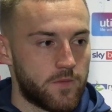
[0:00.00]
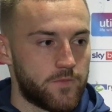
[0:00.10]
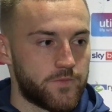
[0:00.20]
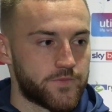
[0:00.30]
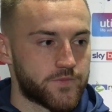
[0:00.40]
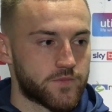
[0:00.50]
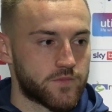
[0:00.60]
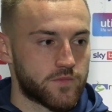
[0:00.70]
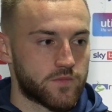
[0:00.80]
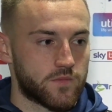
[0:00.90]
pleased with how you
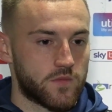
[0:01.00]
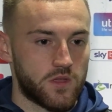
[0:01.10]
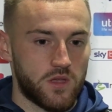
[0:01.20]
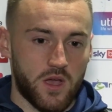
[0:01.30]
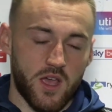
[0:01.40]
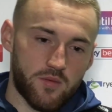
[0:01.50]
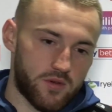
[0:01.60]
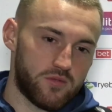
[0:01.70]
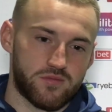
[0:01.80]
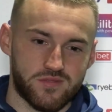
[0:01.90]
did? Aye,
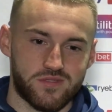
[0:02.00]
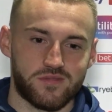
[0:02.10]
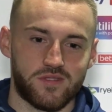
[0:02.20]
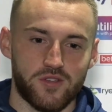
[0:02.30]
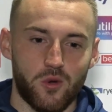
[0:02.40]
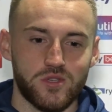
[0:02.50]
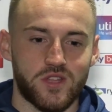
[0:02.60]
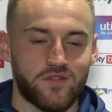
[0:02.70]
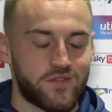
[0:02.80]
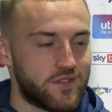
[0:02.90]
well, it's
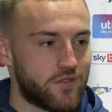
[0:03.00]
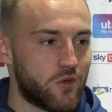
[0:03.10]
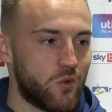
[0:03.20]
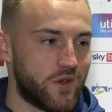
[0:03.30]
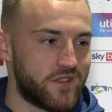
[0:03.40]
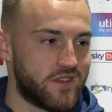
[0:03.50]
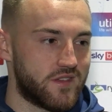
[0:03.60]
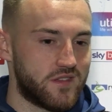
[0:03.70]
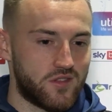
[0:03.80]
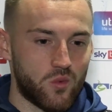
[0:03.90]
always difficult when
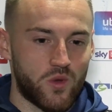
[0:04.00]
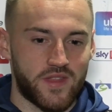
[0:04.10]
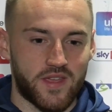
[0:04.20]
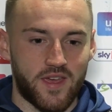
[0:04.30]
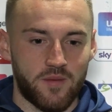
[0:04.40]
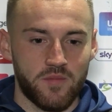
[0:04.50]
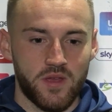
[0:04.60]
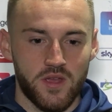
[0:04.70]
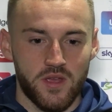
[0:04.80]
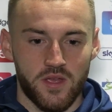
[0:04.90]
you don't win the game,
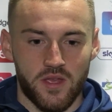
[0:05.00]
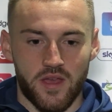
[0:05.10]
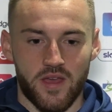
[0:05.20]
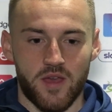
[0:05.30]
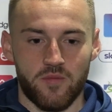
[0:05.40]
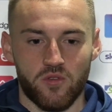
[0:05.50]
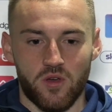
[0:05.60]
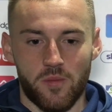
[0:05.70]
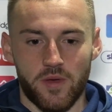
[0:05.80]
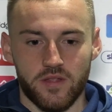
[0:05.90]

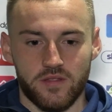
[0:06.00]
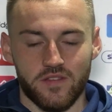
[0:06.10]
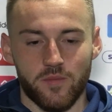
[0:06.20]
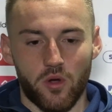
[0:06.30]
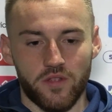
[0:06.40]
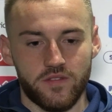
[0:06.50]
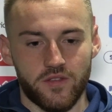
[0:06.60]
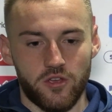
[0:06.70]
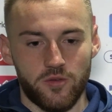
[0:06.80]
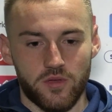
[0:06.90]
so I'm a bit
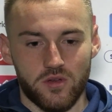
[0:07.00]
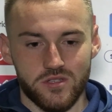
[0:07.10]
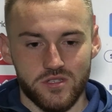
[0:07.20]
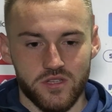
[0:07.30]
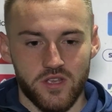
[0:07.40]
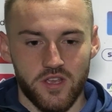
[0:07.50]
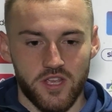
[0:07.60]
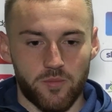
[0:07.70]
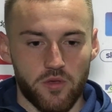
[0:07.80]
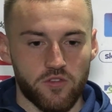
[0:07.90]
disappointed now because
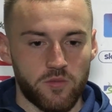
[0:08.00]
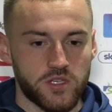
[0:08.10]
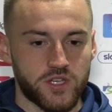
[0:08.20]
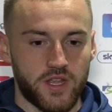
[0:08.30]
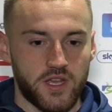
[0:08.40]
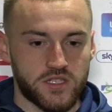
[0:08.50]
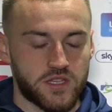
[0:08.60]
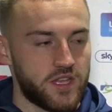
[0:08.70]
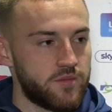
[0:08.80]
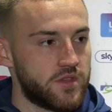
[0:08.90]
you put so much into it
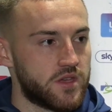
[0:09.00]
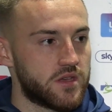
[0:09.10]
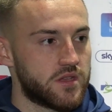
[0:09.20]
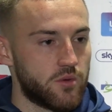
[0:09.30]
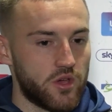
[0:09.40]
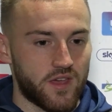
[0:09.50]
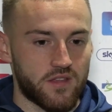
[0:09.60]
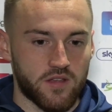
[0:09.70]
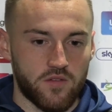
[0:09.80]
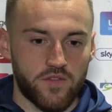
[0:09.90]
as a team, you want to
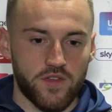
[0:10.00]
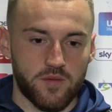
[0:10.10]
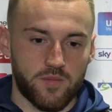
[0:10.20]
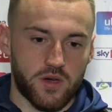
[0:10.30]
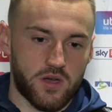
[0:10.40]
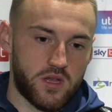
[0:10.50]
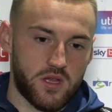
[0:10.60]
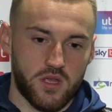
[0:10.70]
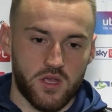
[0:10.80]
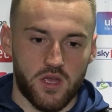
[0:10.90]
get something for it, but
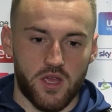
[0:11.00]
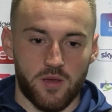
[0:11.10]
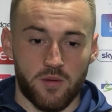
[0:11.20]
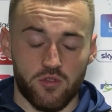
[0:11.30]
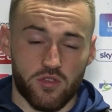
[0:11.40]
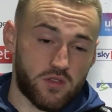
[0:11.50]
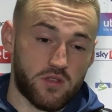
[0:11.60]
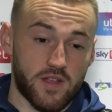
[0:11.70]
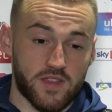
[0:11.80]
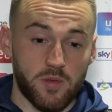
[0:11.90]
I'm just
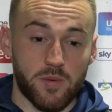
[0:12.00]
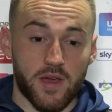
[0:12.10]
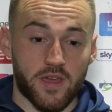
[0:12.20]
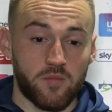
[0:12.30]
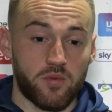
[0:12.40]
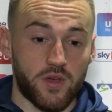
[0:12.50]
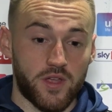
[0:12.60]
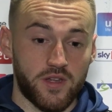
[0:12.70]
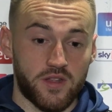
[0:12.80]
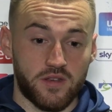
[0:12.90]
glad to be back in
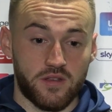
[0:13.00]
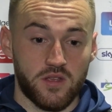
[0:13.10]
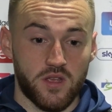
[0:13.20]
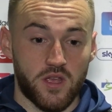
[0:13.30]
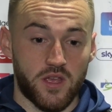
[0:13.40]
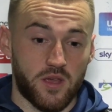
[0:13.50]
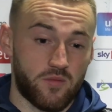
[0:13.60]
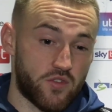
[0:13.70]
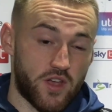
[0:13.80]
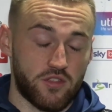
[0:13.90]
playing
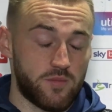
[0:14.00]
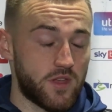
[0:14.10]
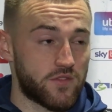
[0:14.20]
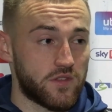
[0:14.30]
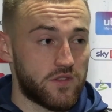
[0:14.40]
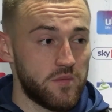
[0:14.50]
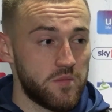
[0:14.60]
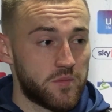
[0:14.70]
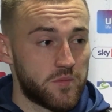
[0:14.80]
and try to do the best for the team.